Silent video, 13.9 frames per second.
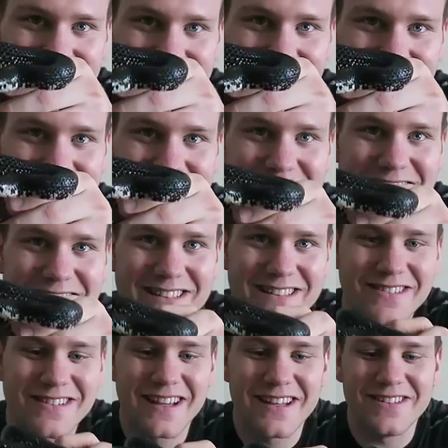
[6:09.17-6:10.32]
but
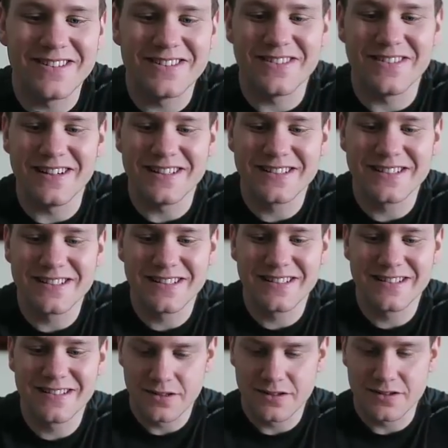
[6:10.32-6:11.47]
she'll get used to us.
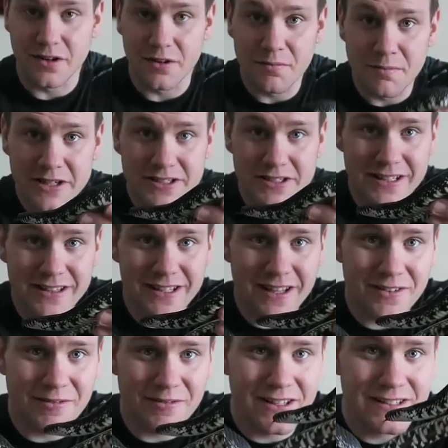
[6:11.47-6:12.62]
So much like the
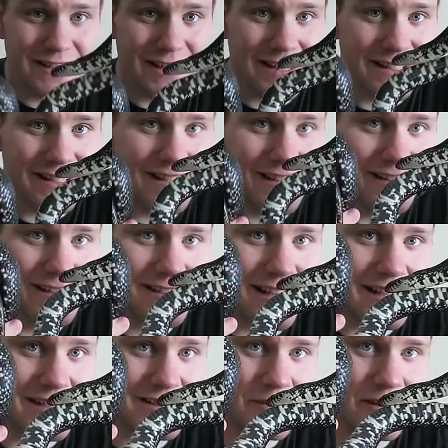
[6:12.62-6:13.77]
other ones, it does
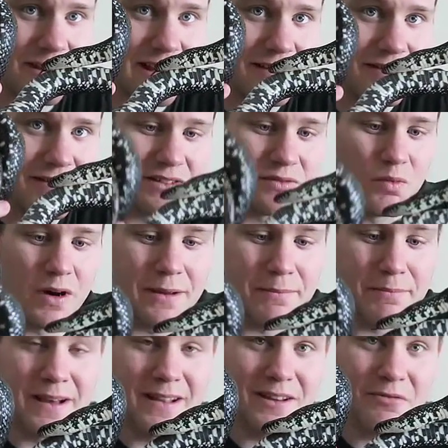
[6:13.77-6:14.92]
as well have this white
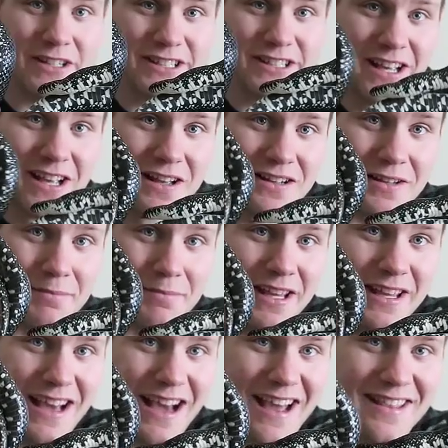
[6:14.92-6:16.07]
belly, which to
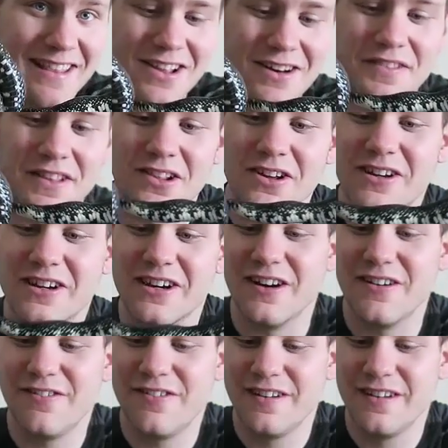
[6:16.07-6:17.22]
me, I love the look
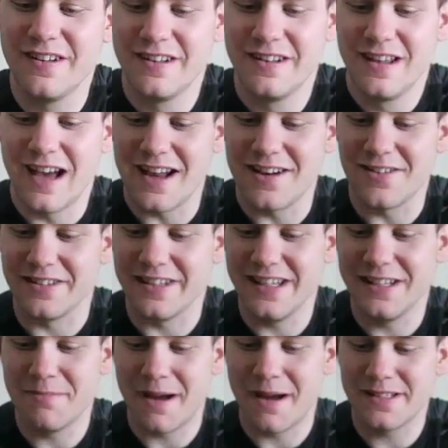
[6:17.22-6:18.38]
of. I don't
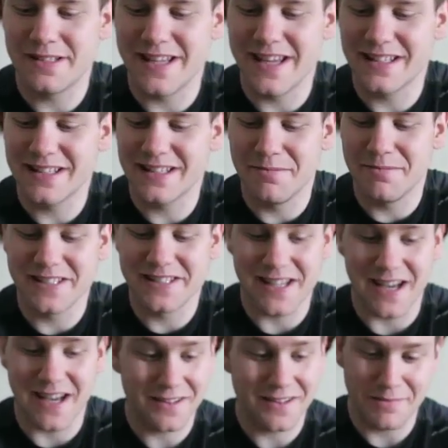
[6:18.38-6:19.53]
need my snake to be
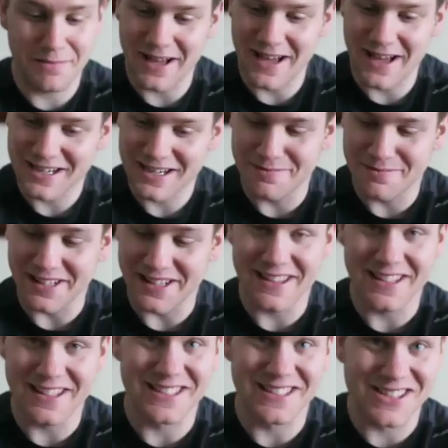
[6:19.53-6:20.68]
solid black, but
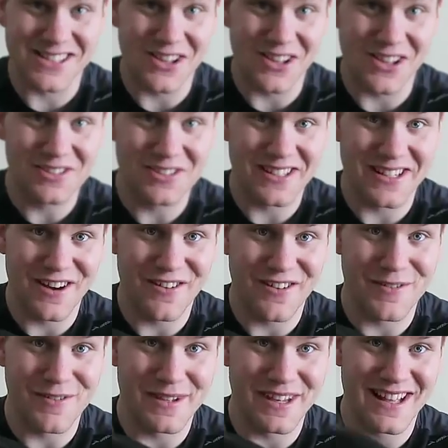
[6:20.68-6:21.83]
this is close enough
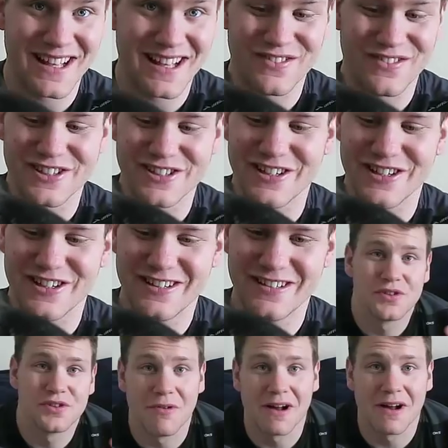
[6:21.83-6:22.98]
for me, that's for sure.
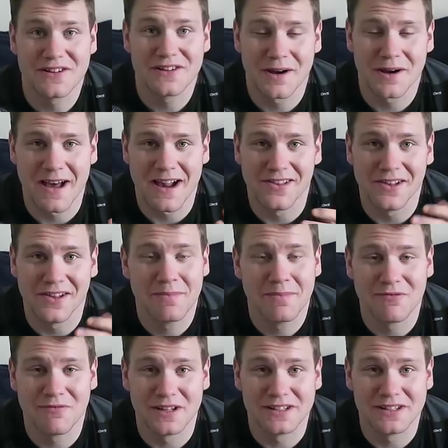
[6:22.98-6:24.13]
So I want to talk about a little
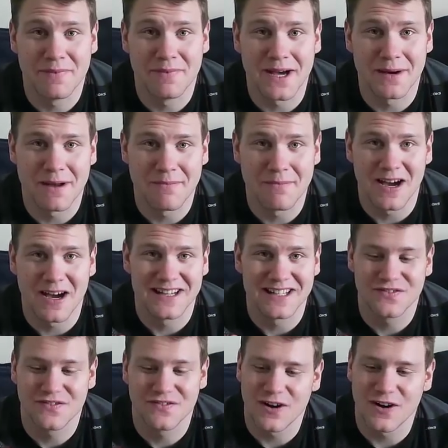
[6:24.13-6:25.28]
bit what's been on my mind
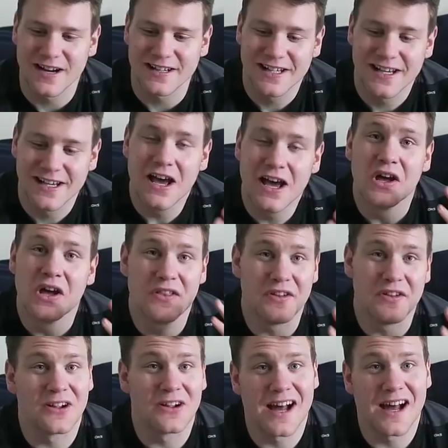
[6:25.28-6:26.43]
as far as
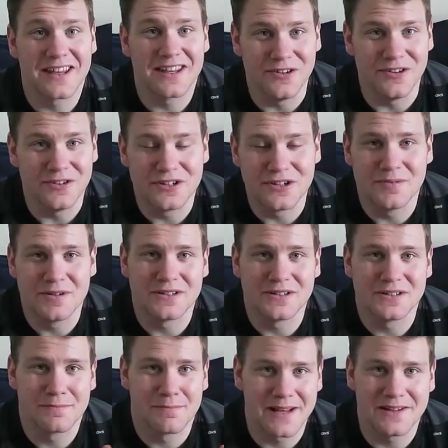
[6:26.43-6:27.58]
there are a lot of
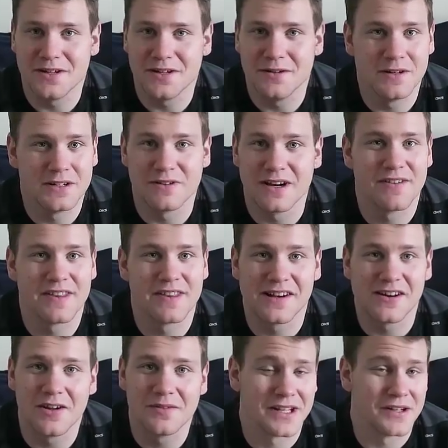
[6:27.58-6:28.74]
YouTubers, pet tubers, whatever they
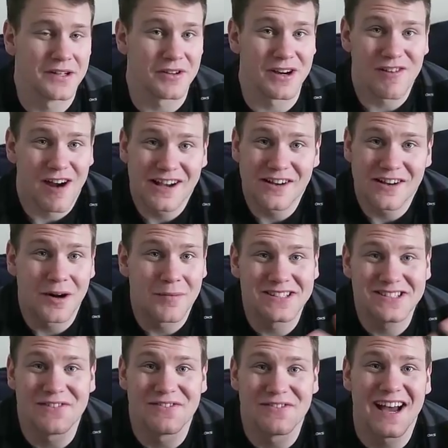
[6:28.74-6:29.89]
call themselves, whatever I call
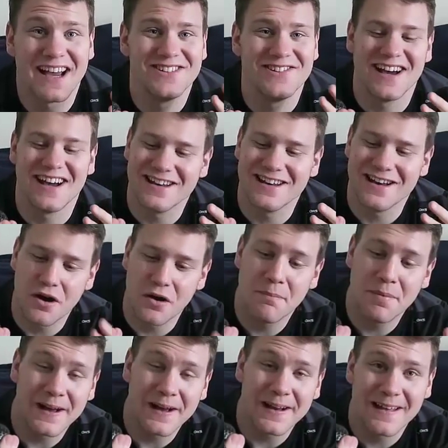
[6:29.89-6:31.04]
myself, I do not know.
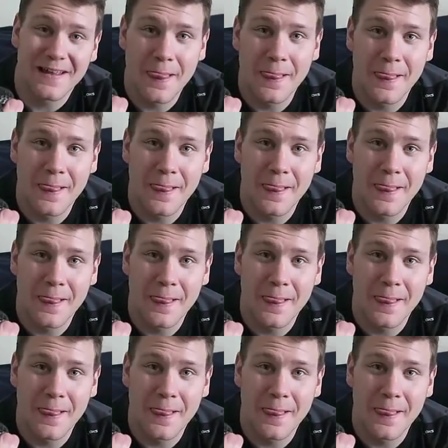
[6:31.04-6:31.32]
But